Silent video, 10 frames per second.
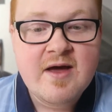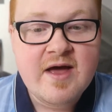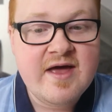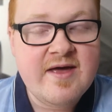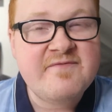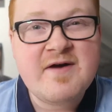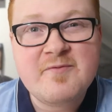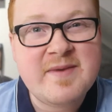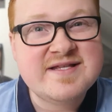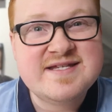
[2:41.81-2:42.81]
uh, if I
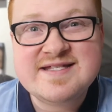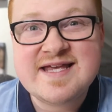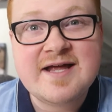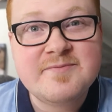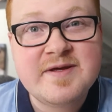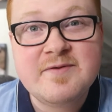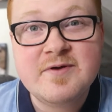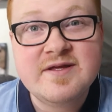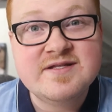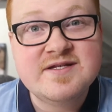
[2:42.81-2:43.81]
were Man City, I'd be
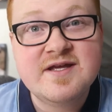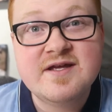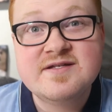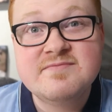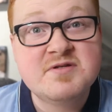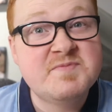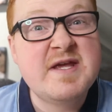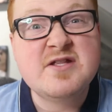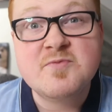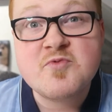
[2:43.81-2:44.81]
willing to
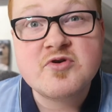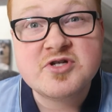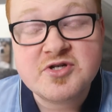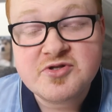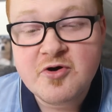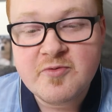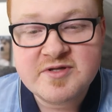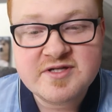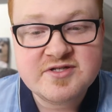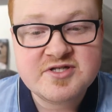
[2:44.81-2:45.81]
speak to Borussia
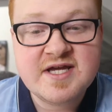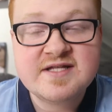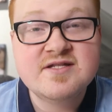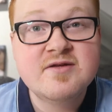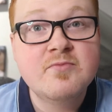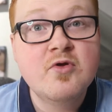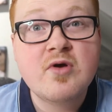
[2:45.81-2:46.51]
Dortmund and just say to them,